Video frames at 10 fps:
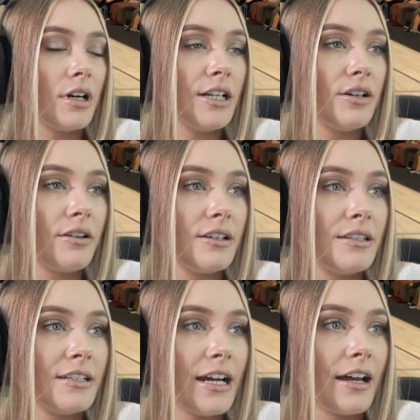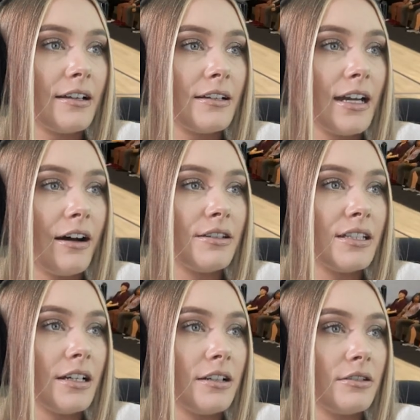I don't understand how
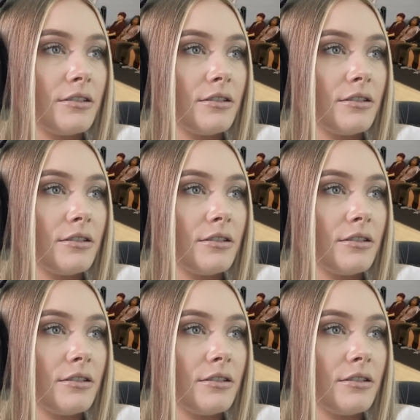to.